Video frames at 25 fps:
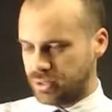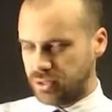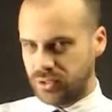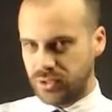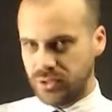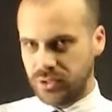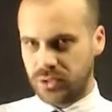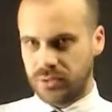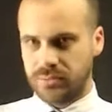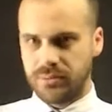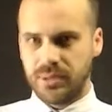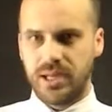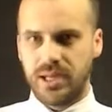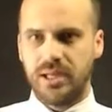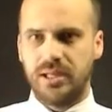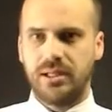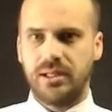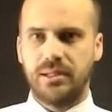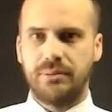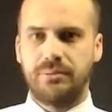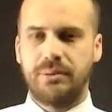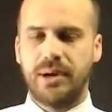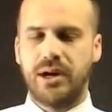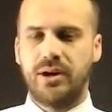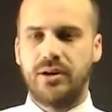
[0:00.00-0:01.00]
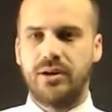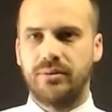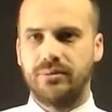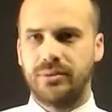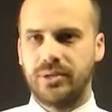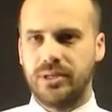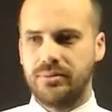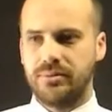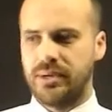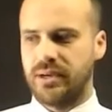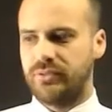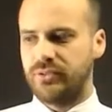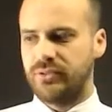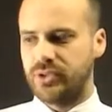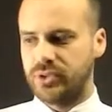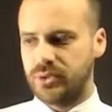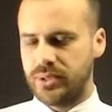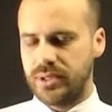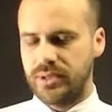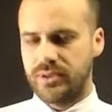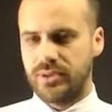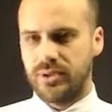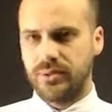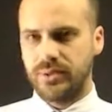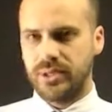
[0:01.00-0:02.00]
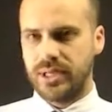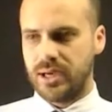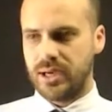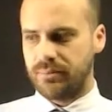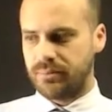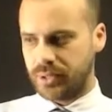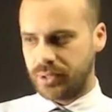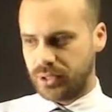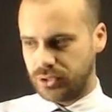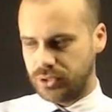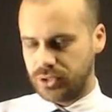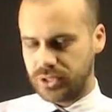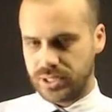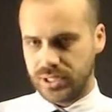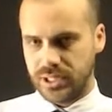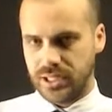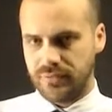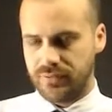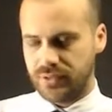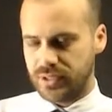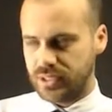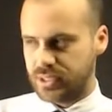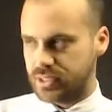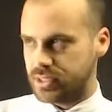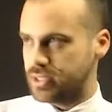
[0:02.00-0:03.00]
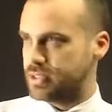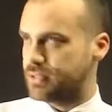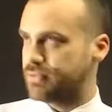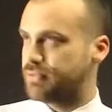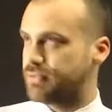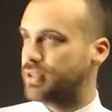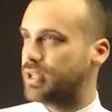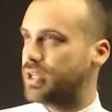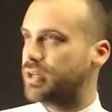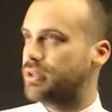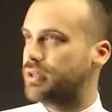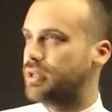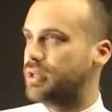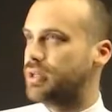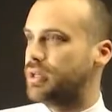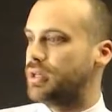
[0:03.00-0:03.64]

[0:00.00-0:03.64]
not immediately apparent I'm going to be able to do anything with that, but I'll just leave it as it is for now.